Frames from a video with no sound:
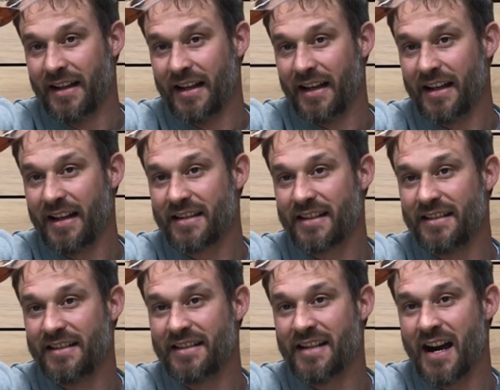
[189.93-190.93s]
It has a
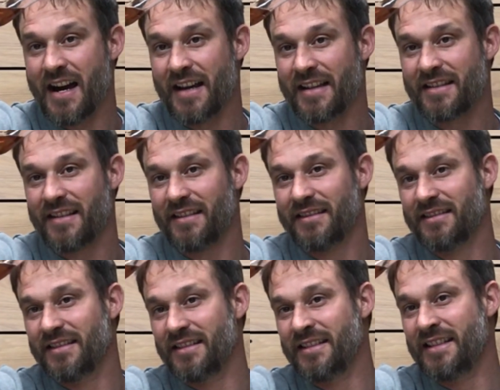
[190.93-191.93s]
nice,
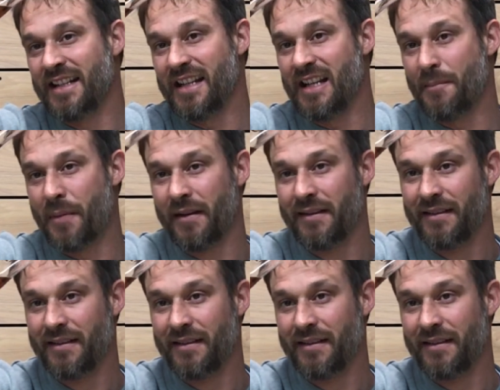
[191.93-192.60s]
deep